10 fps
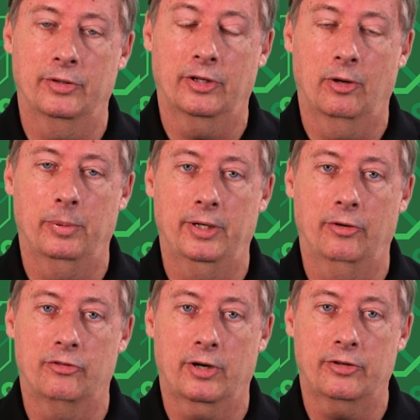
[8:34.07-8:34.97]
with the
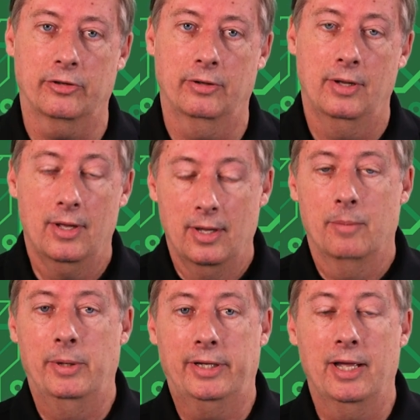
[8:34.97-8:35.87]
coplanar structure,
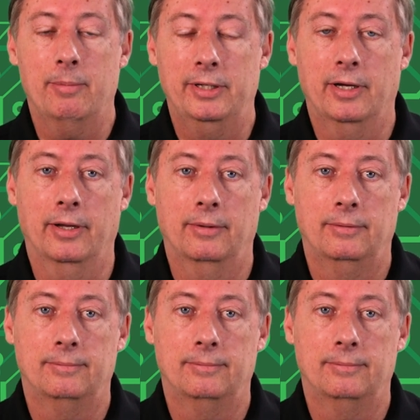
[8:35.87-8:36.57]
but it can be done.